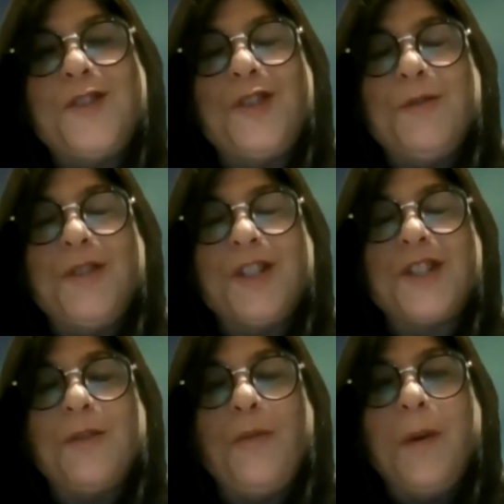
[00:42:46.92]

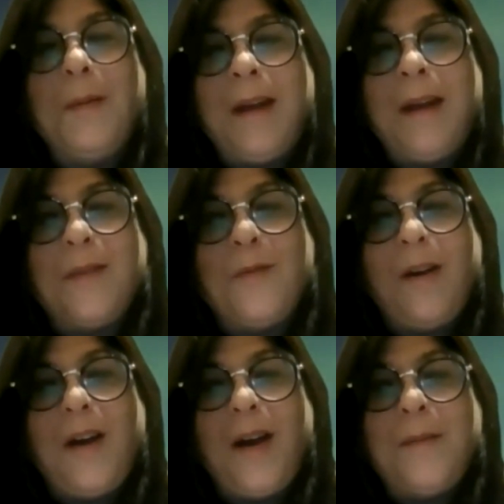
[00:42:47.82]
Jewish women are
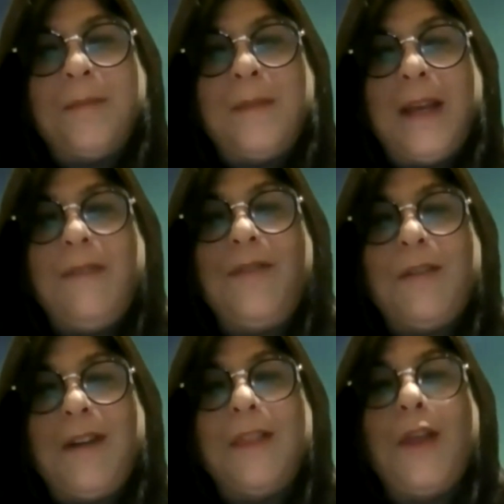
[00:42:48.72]
if
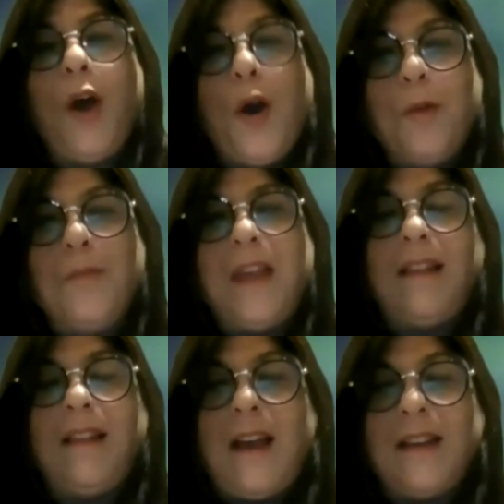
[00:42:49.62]
they're in the home,
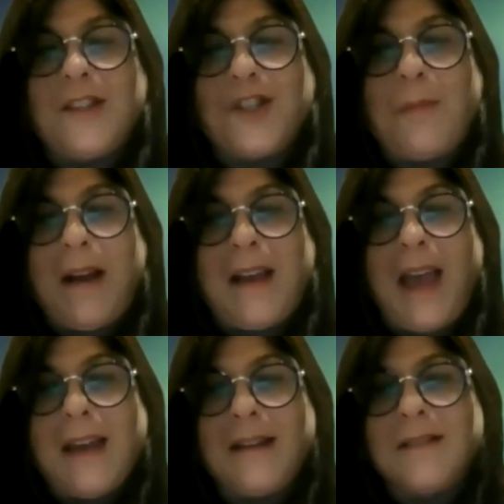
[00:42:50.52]
they light the Shabbat
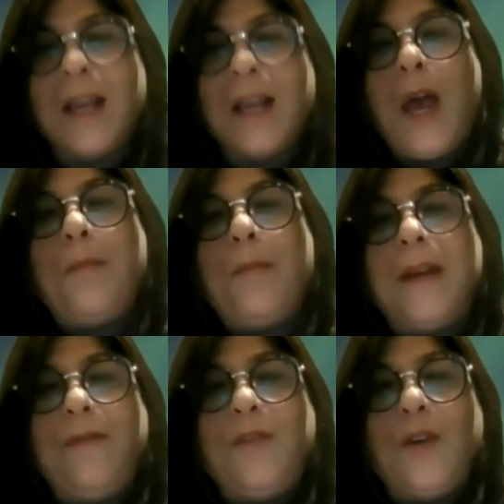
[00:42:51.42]
candles.
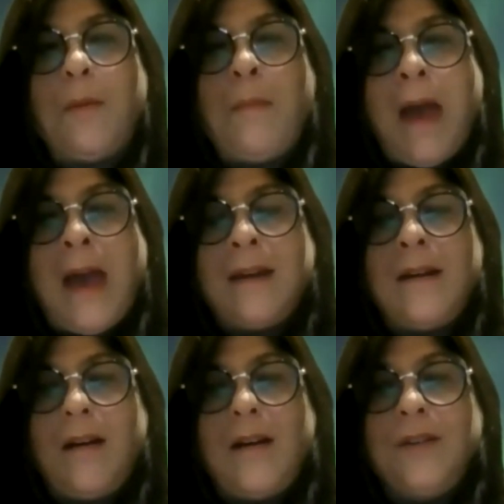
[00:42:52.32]
But if you're a man
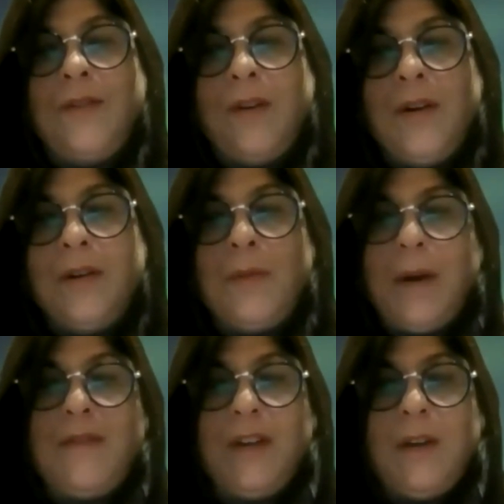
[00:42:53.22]
on your own,
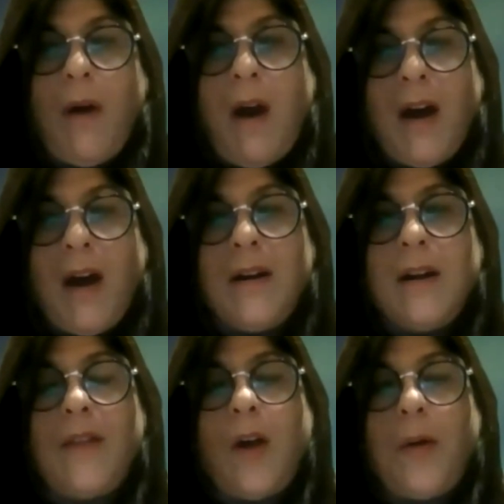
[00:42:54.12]
wherever you are,
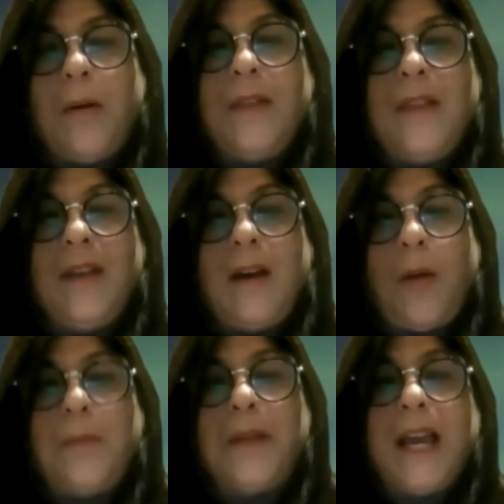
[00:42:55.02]
the
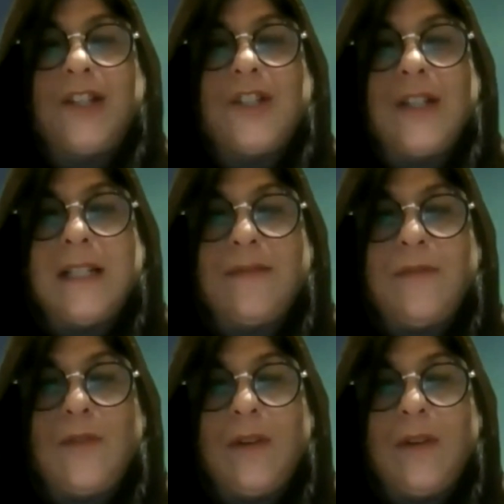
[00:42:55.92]
obligation is